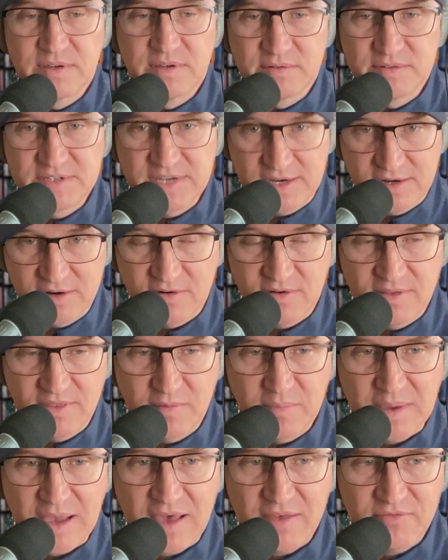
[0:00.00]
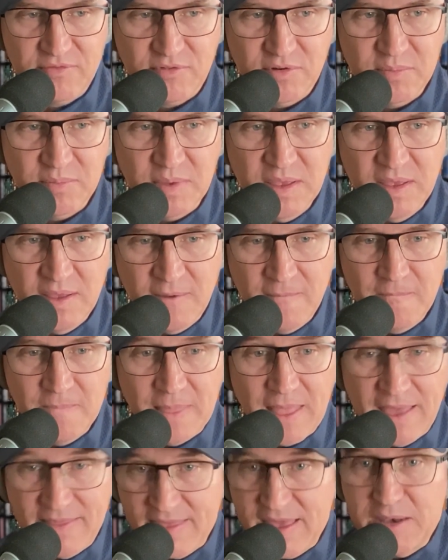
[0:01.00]
terror in the bathroom.
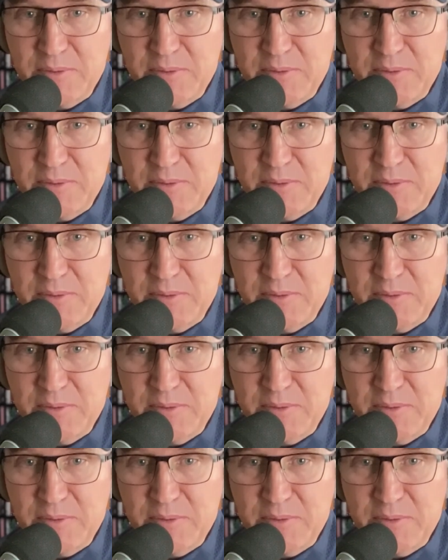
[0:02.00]
And then